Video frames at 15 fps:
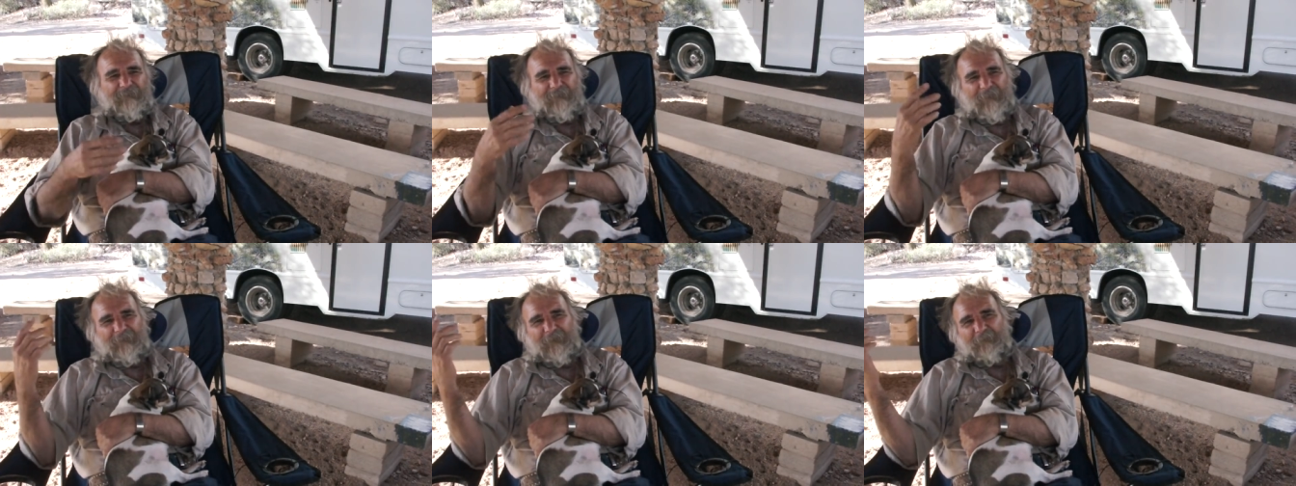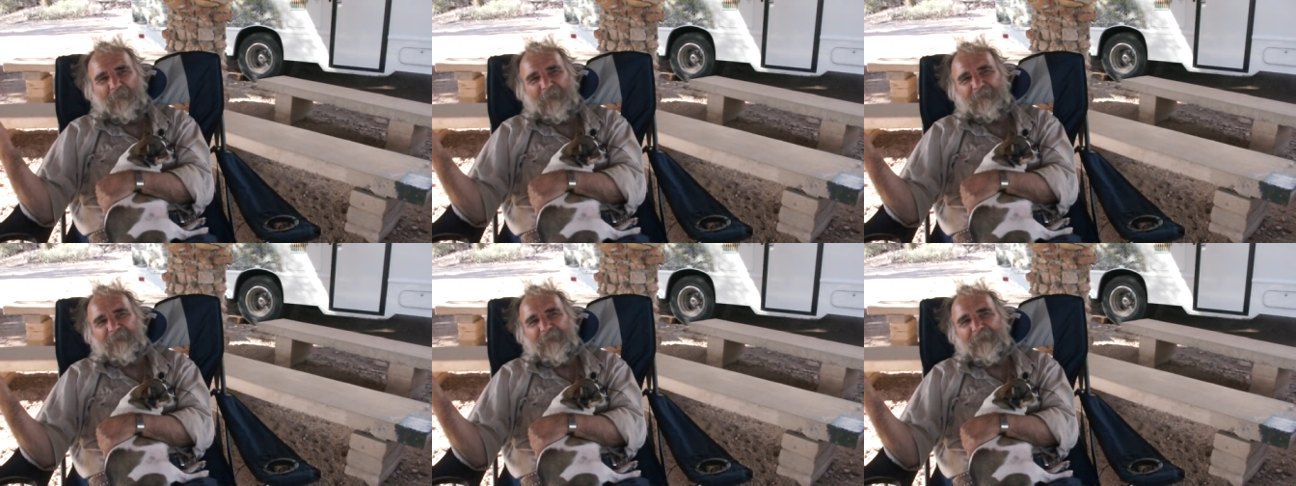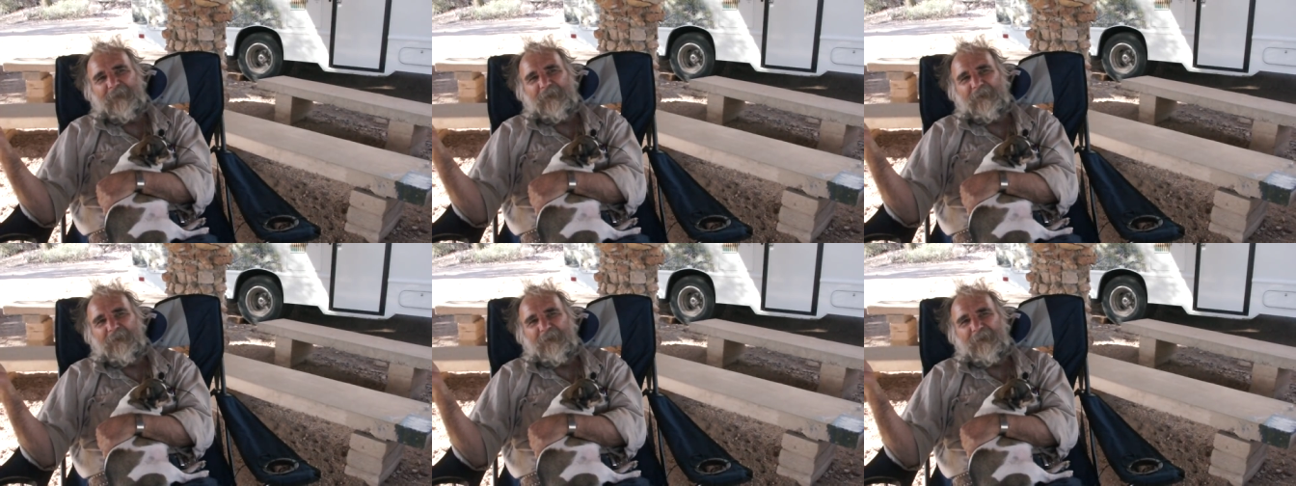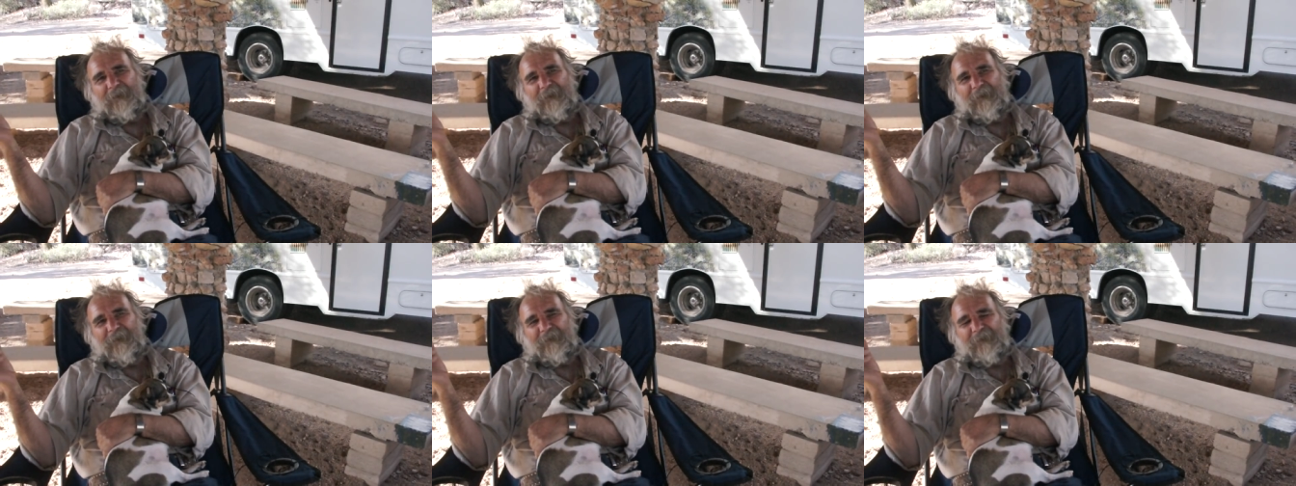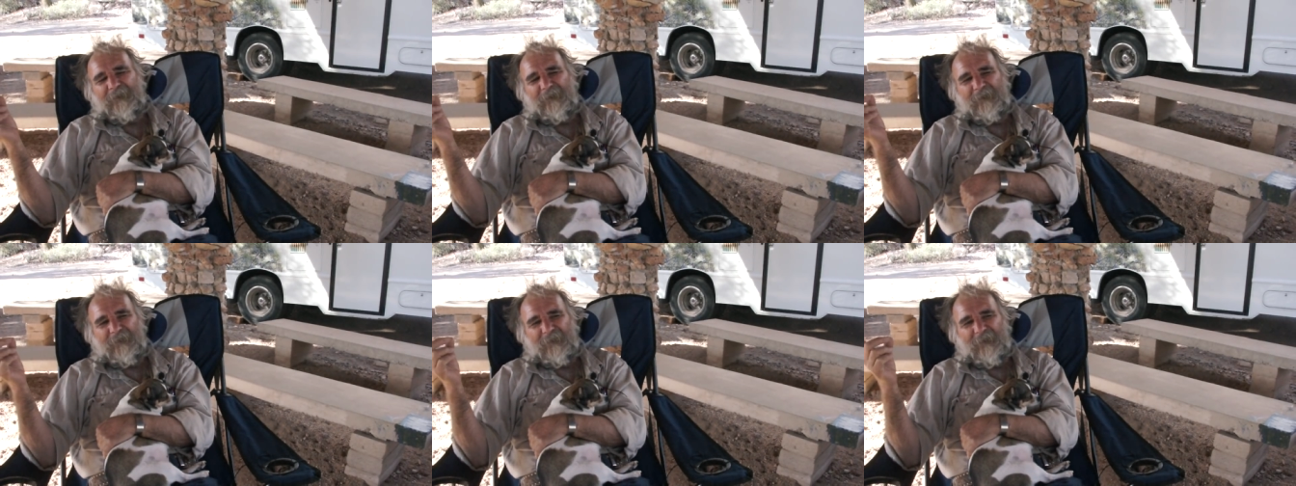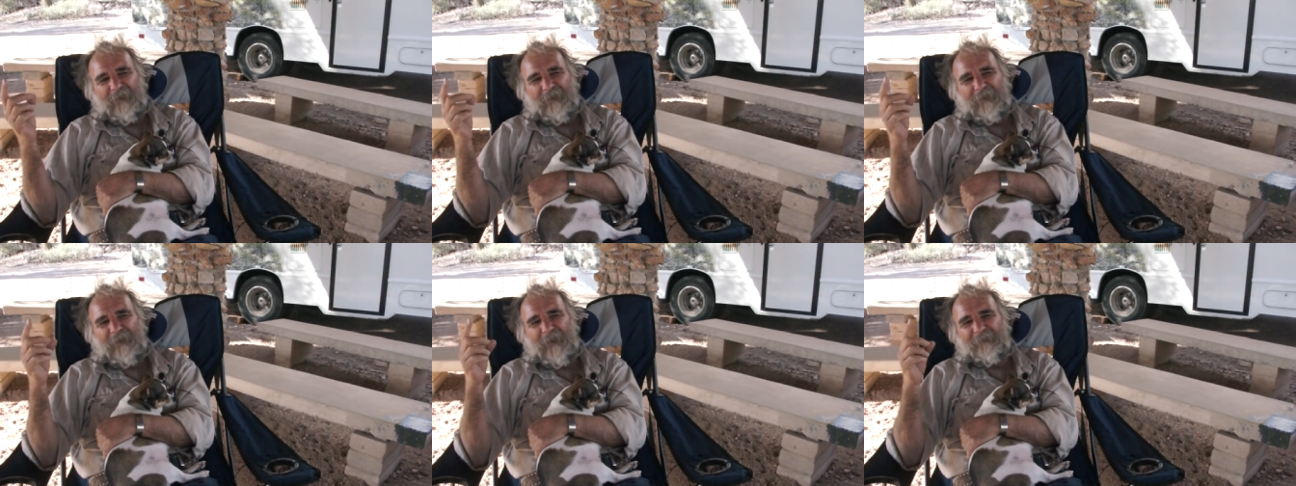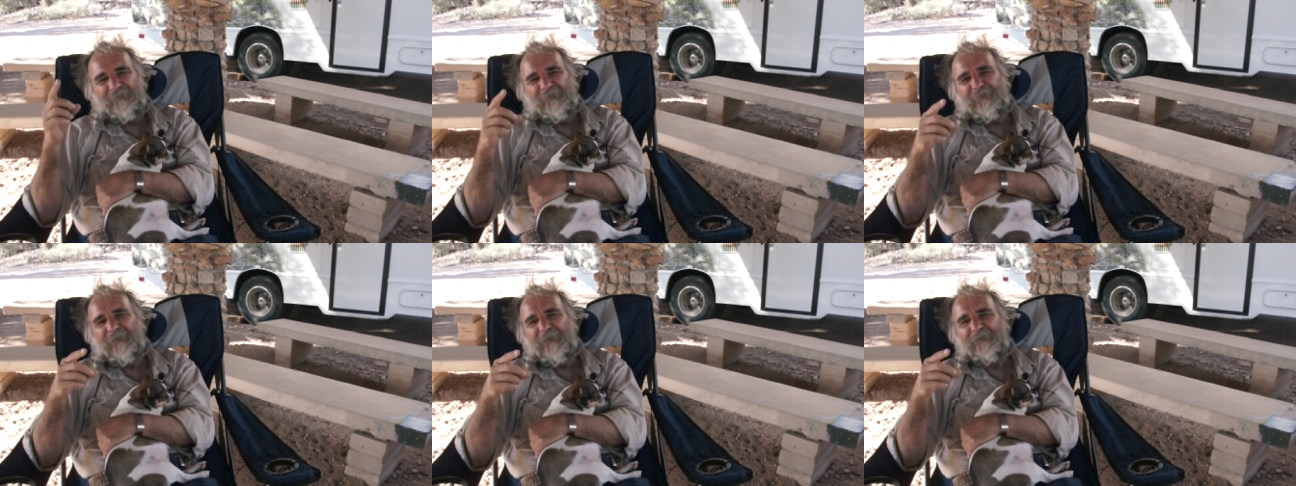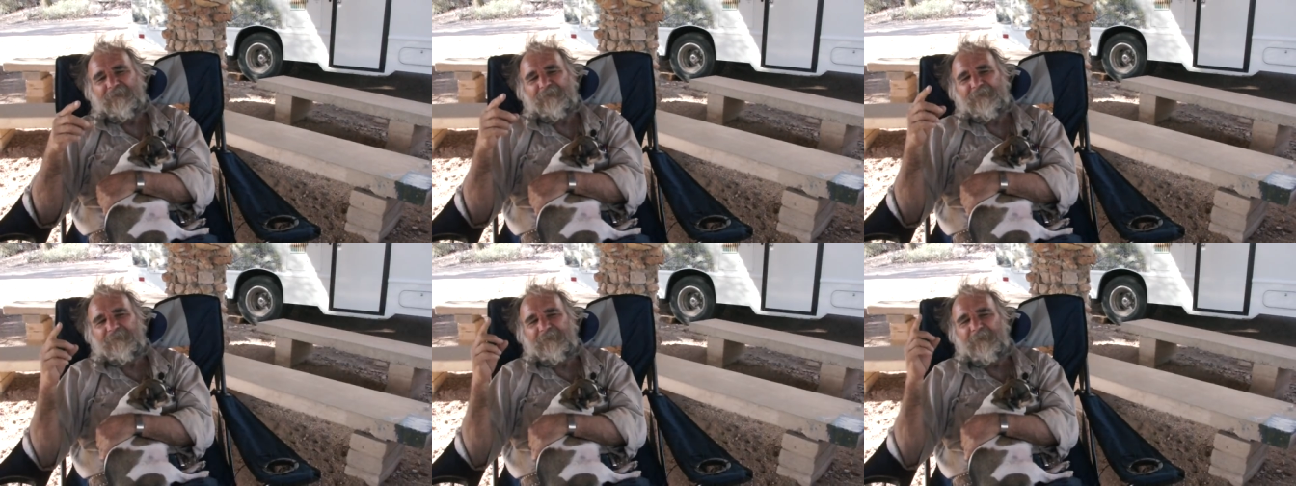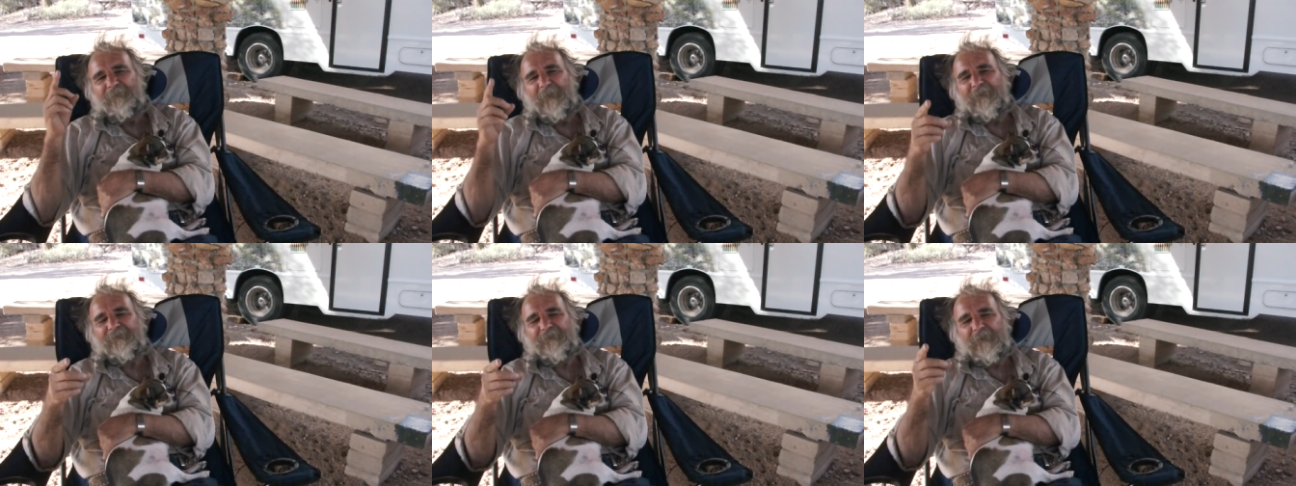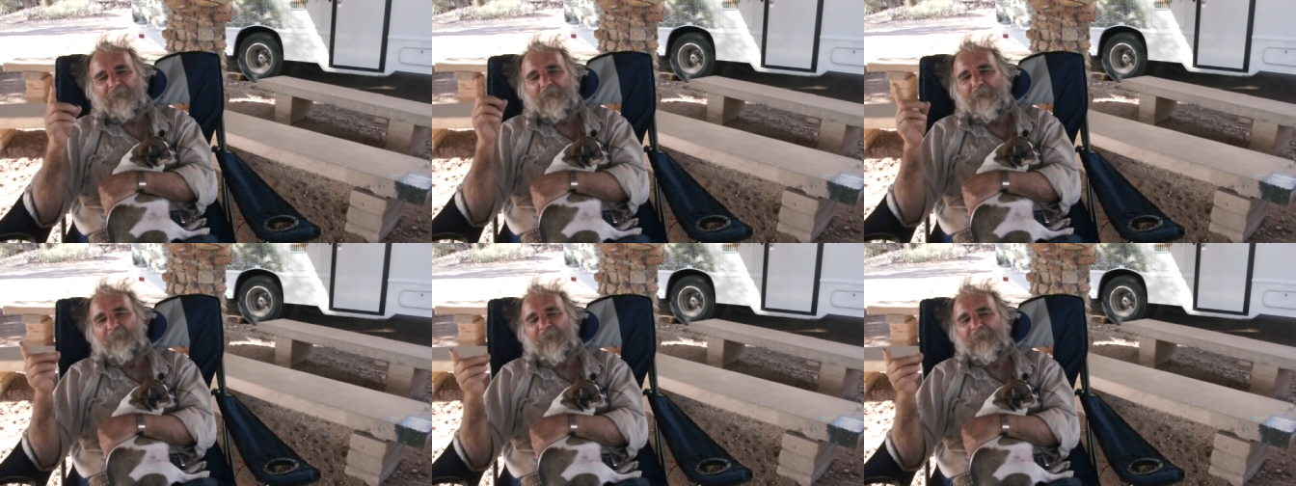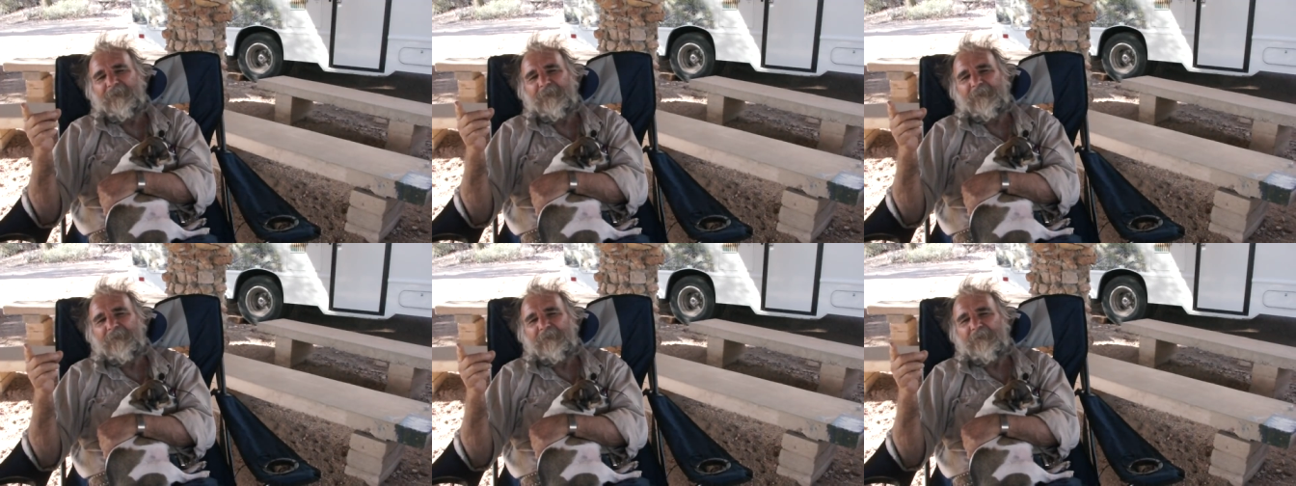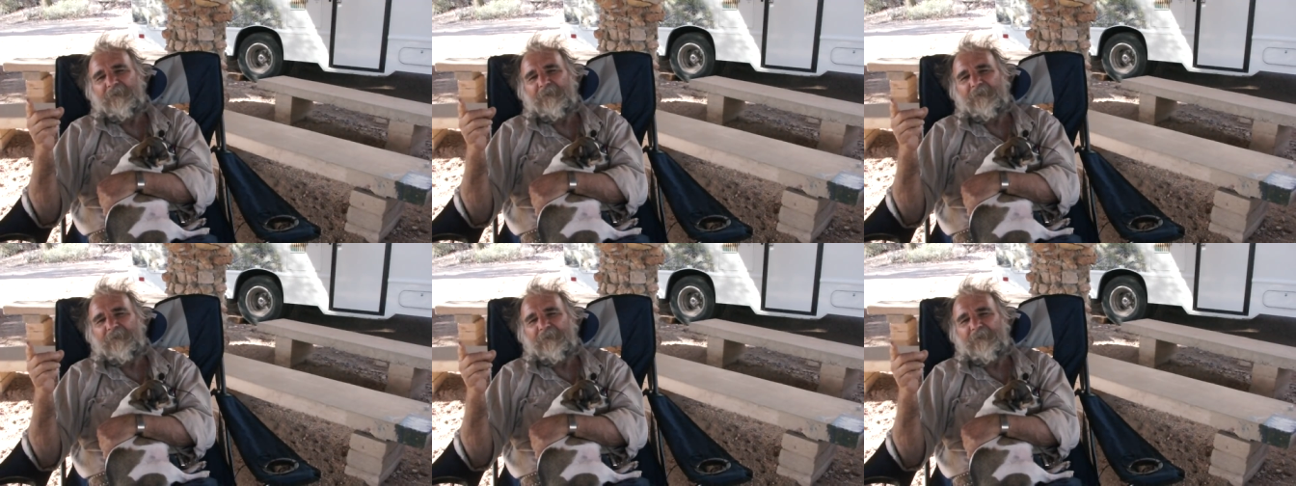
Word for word: Then uh, one day I, I, I, I read that Tiffany and Company,